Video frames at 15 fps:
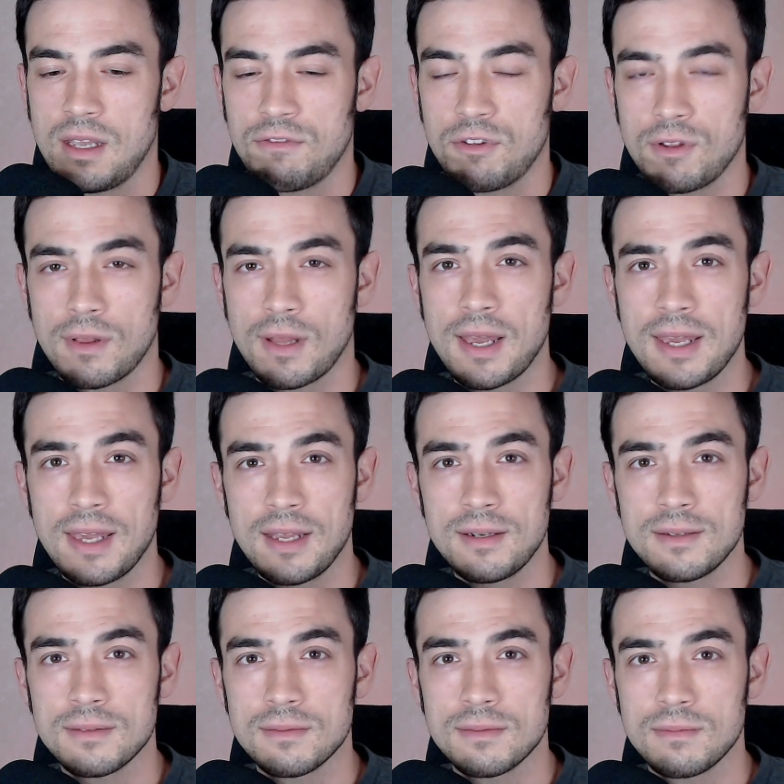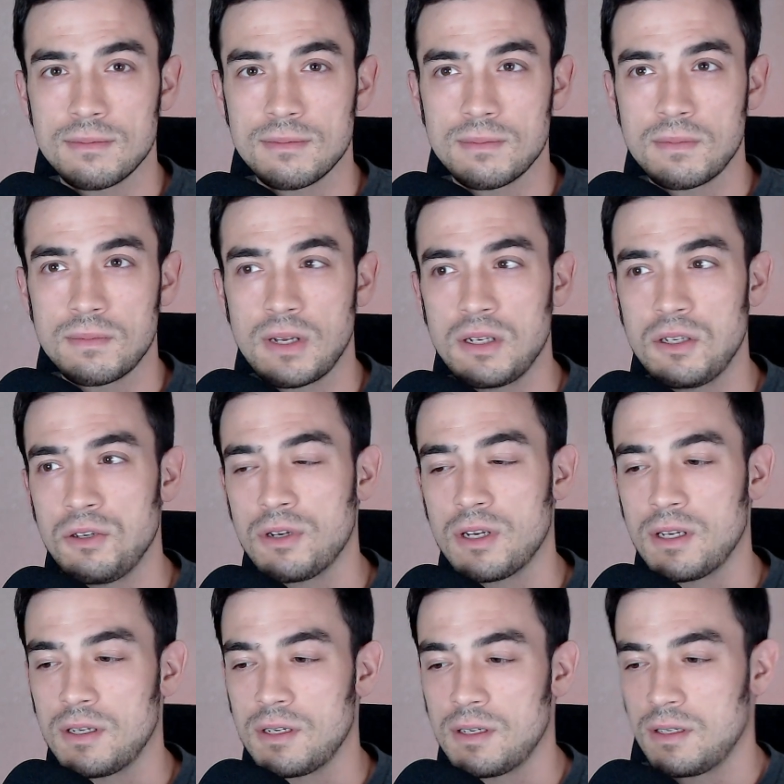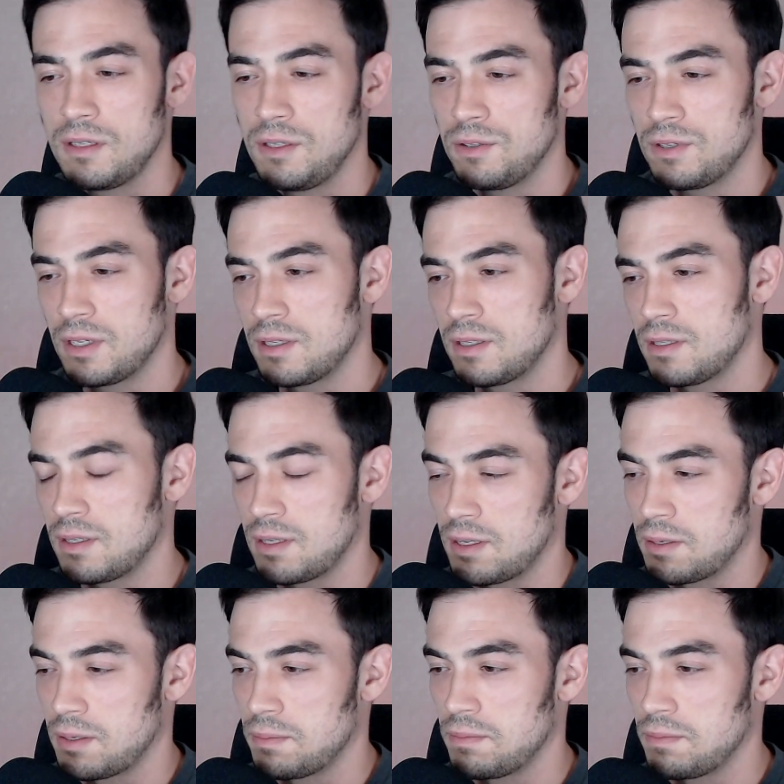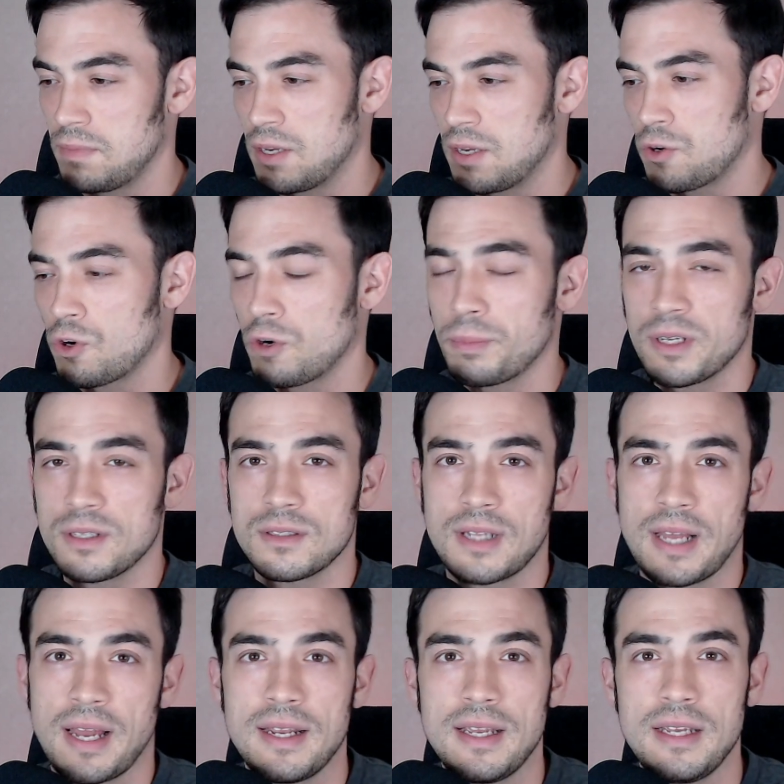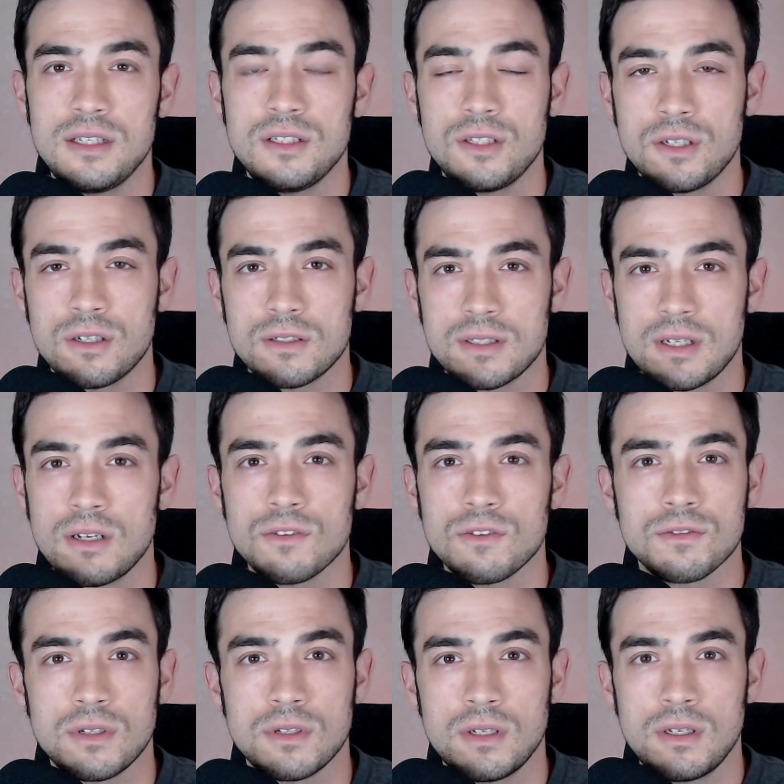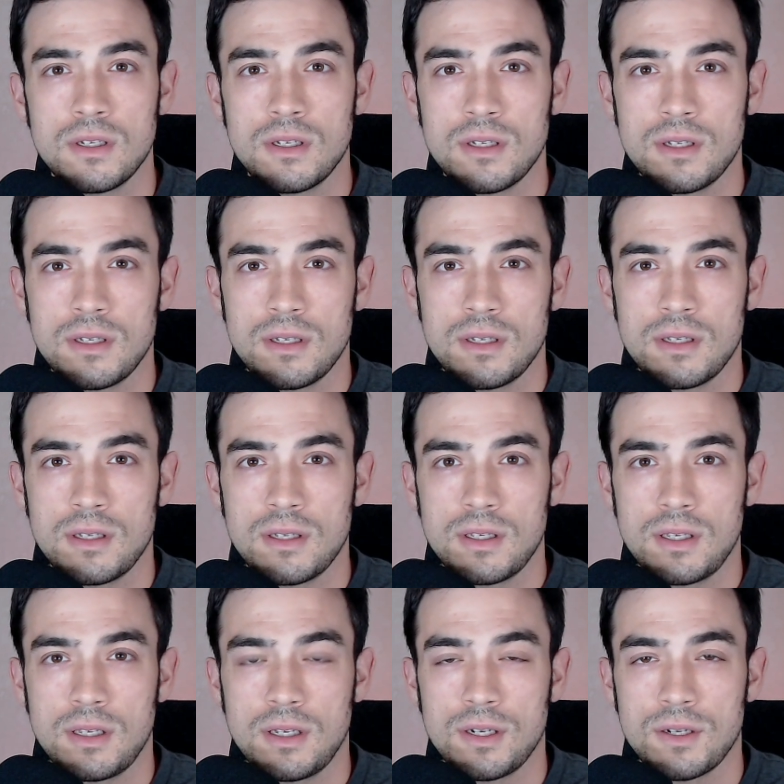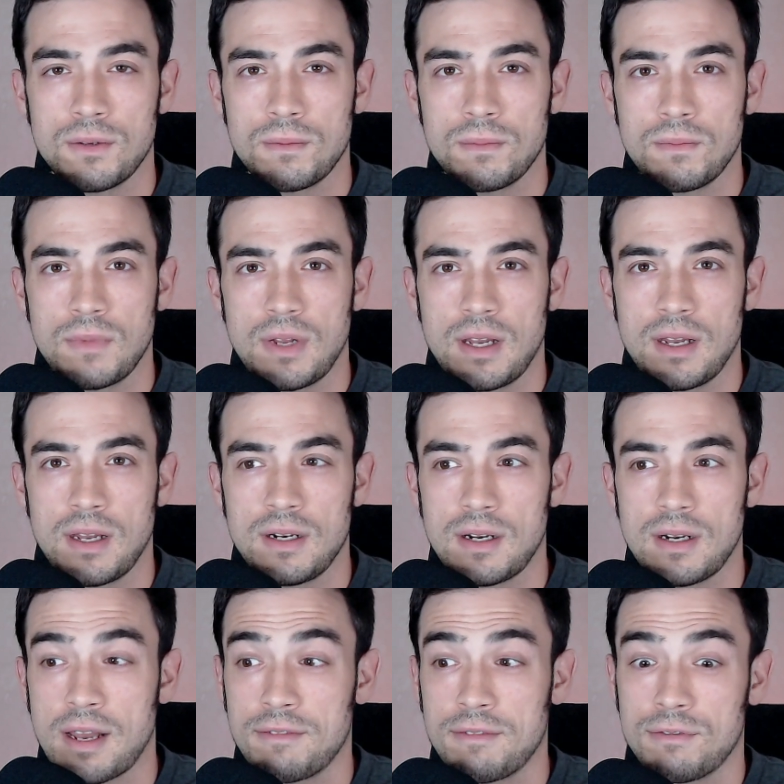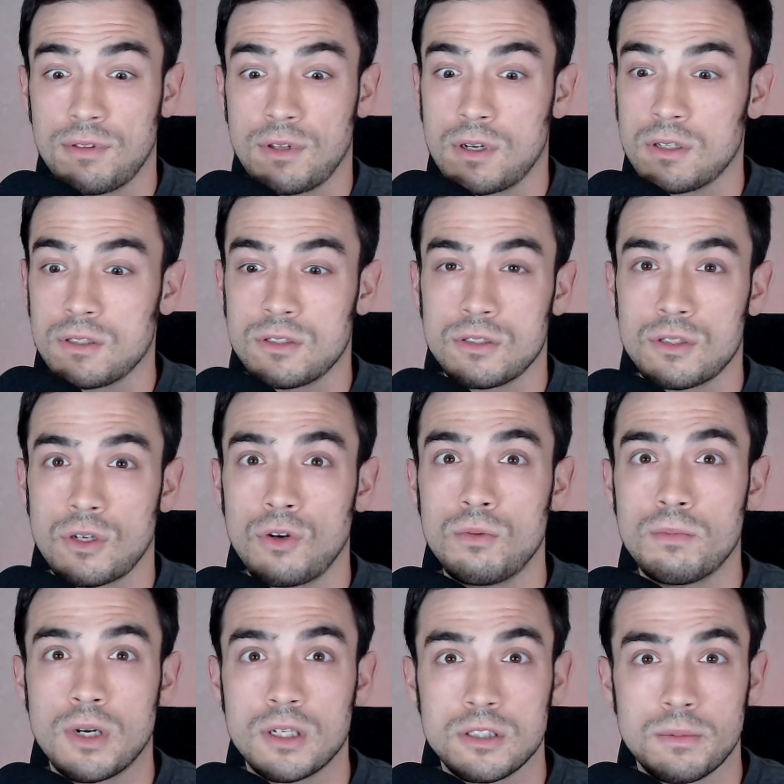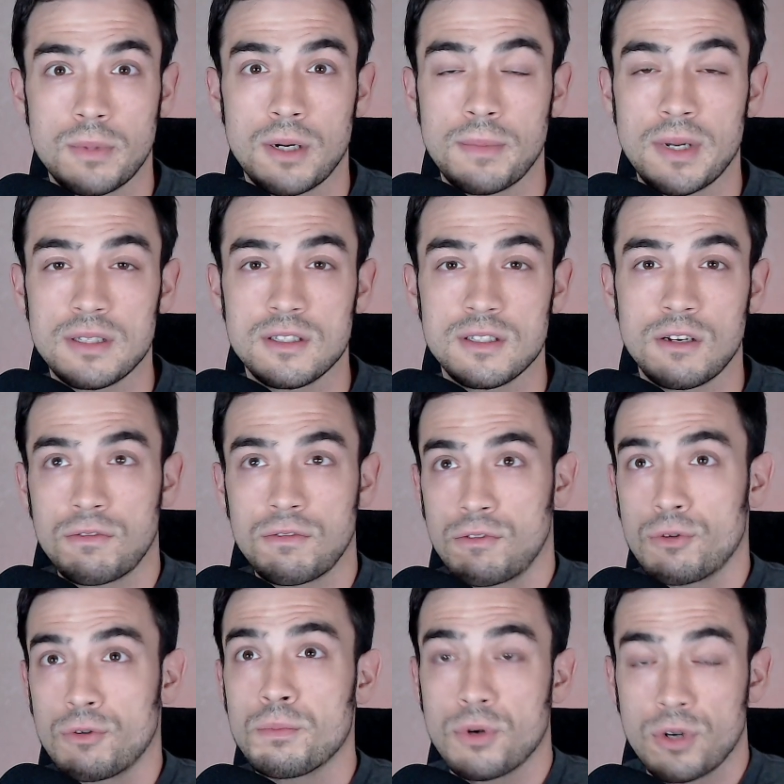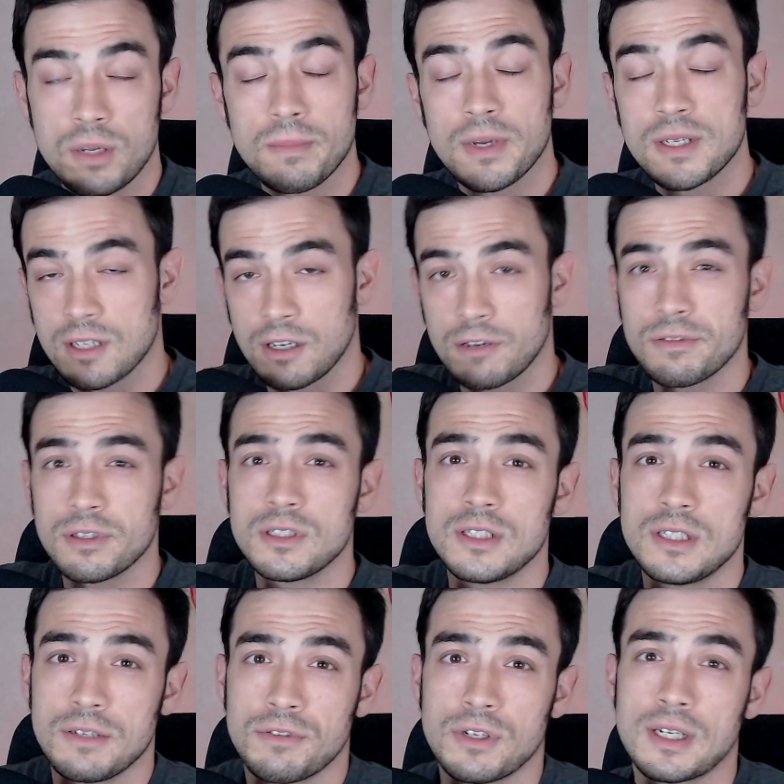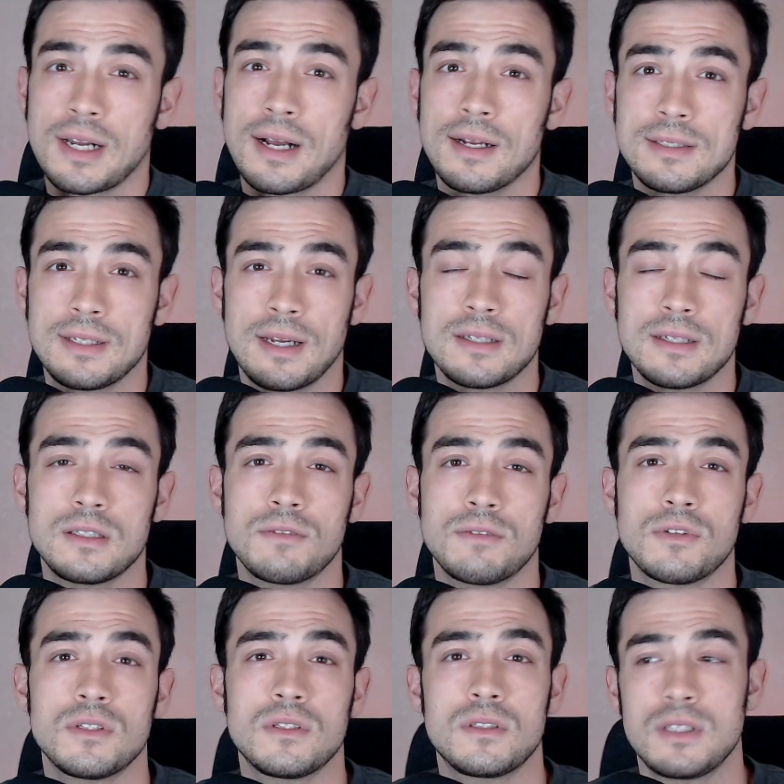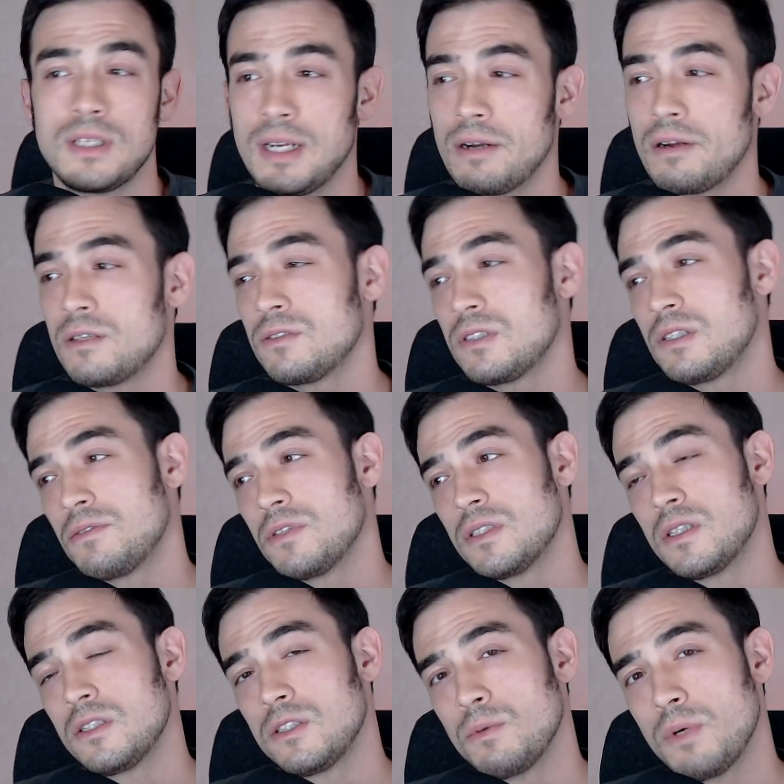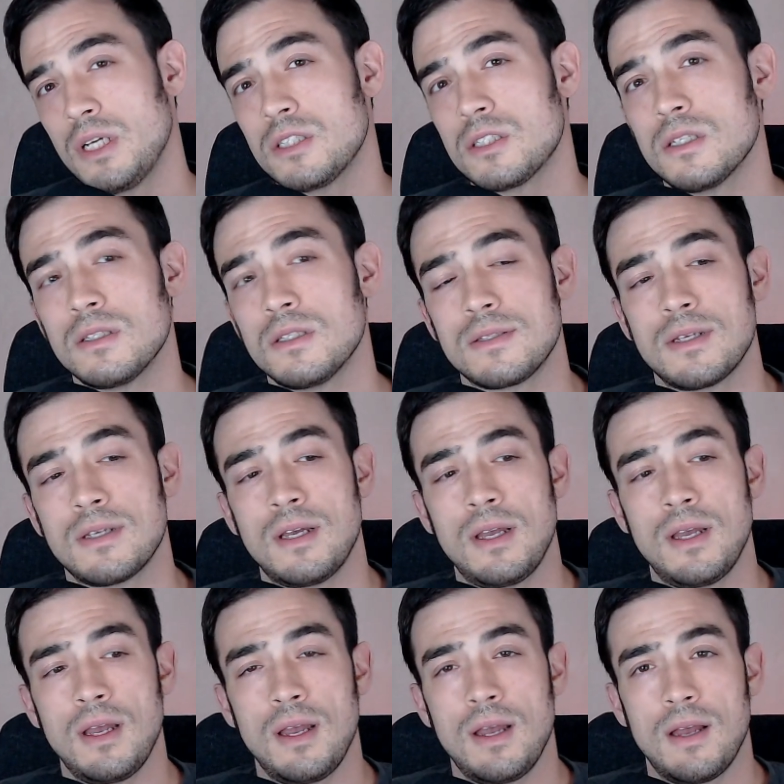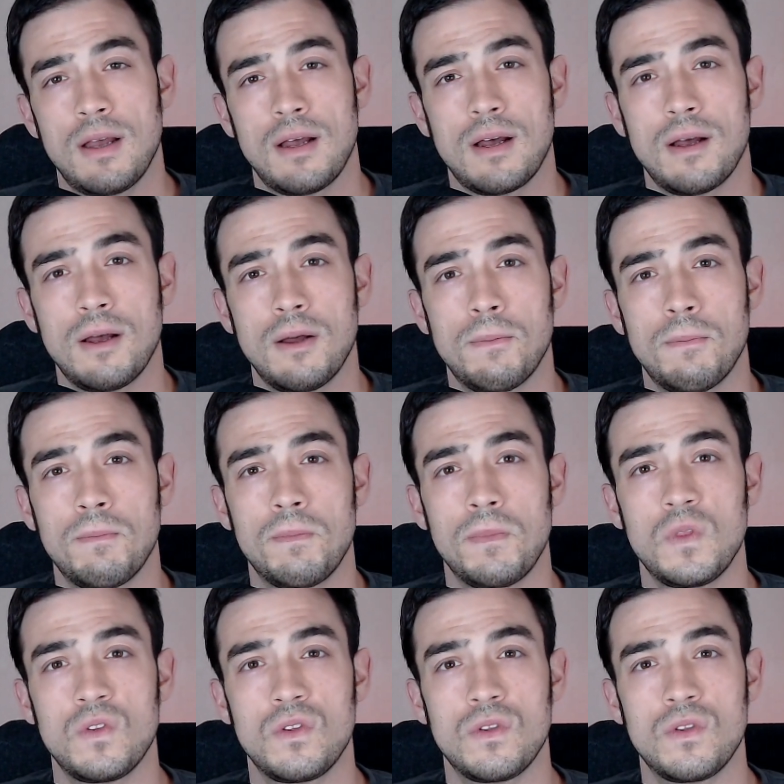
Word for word: if you like it, then you can you can um, incorporate that into yourself. You know, and I've learned so much about myself through putting myself into different contexts, different scenarios, different situations um,